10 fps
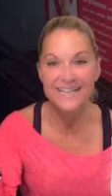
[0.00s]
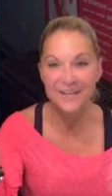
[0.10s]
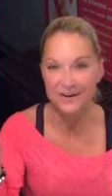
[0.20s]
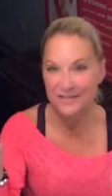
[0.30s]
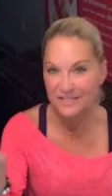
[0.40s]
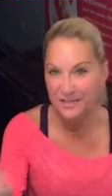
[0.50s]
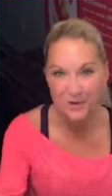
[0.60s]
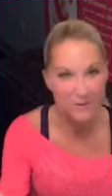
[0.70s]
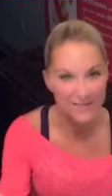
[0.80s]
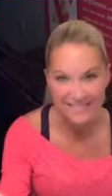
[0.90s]
there is
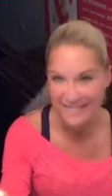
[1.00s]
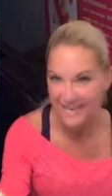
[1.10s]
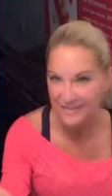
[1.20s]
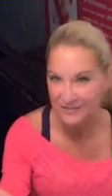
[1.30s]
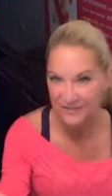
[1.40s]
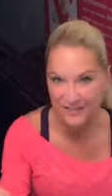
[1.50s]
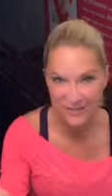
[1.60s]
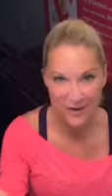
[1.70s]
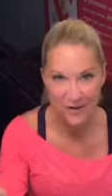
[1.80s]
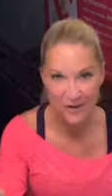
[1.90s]
no one size
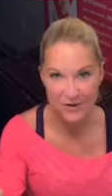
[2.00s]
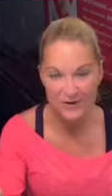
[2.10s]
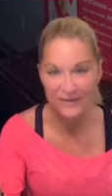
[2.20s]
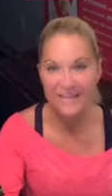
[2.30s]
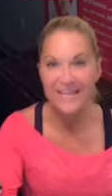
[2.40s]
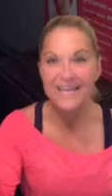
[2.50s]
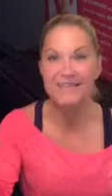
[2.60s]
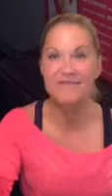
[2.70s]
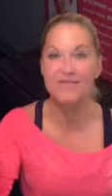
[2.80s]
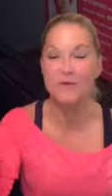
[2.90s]
fits all
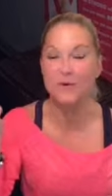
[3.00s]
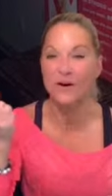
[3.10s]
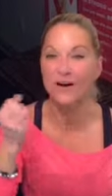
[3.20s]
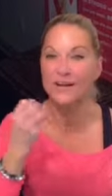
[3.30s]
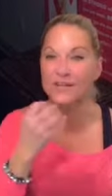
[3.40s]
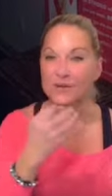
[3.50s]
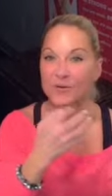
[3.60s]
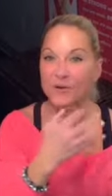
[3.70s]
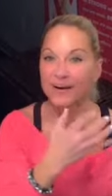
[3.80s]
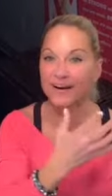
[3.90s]
for
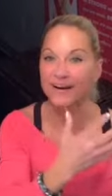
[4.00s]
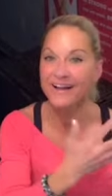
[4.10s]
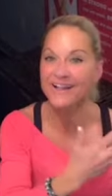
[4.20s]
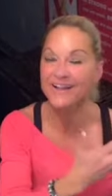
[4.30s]
your